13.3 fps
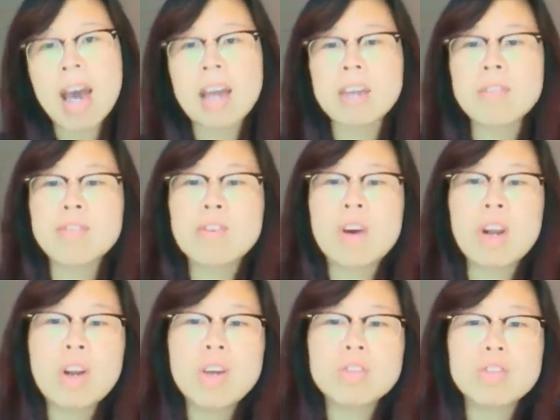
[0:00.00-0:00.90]
And if you're
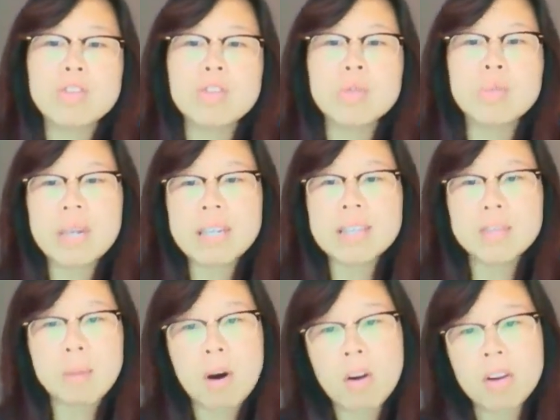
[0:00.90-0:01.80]
allergic to
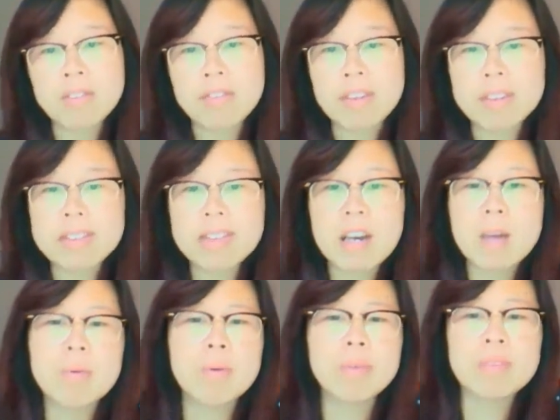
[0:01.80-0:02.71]
weeds pollen, for
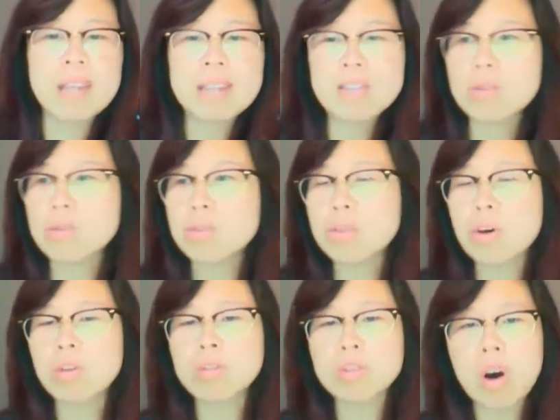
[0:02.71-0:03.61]
example, nettles
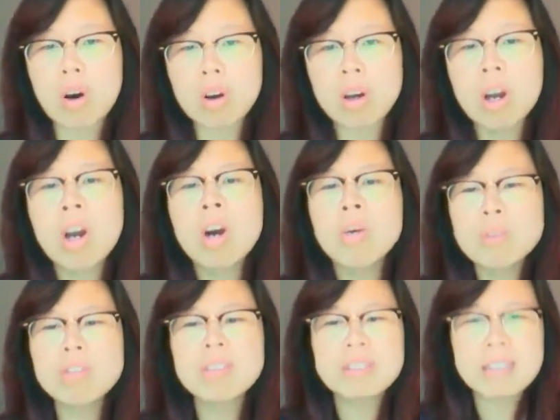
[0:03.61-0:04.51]
or dock,
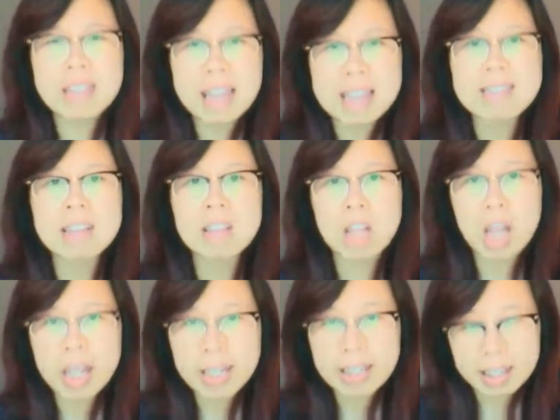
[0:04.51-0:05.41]
which is less
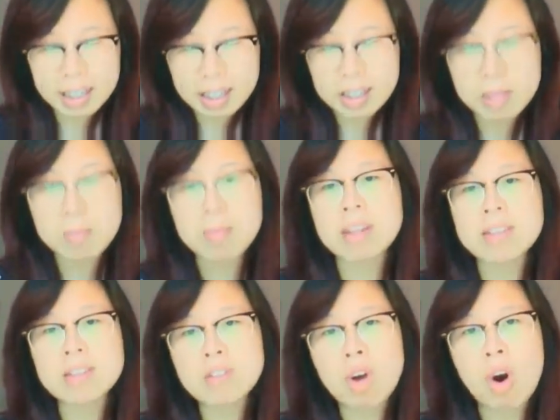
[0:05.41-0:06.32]
likely, but
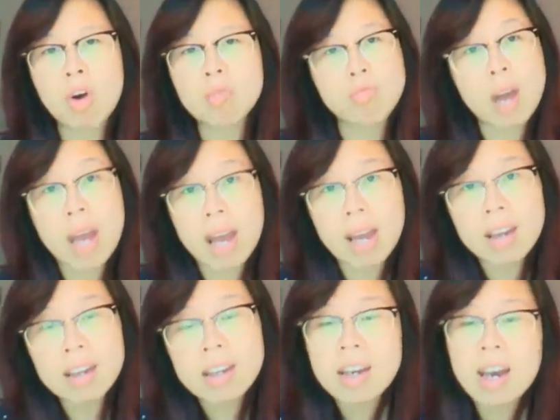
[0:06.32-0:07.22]
it's not
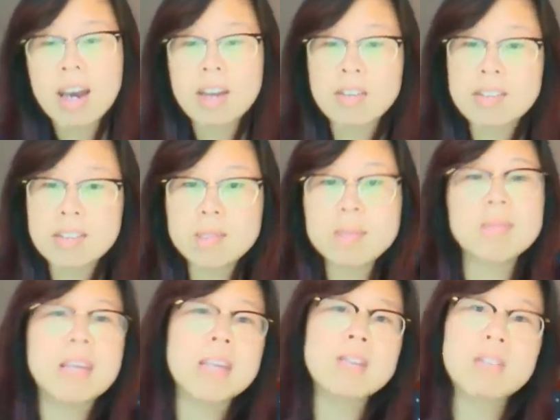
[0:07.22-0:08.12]
rare, the
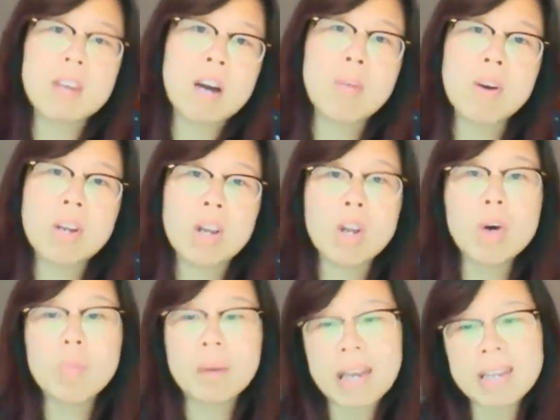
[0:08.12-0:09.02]
symptoms tend to come on a
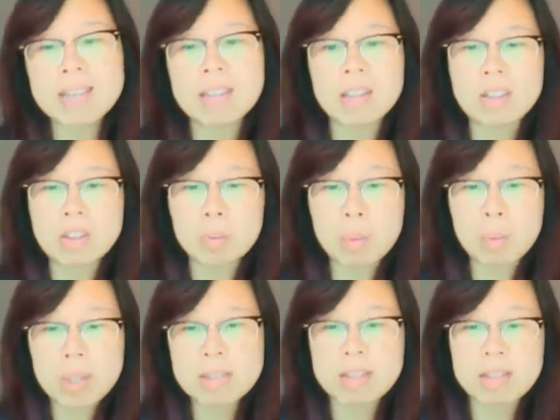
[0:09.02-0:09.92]
little bit later in the
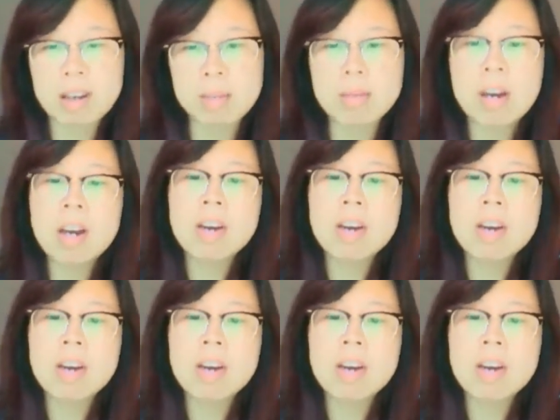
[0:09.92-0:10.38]
winter time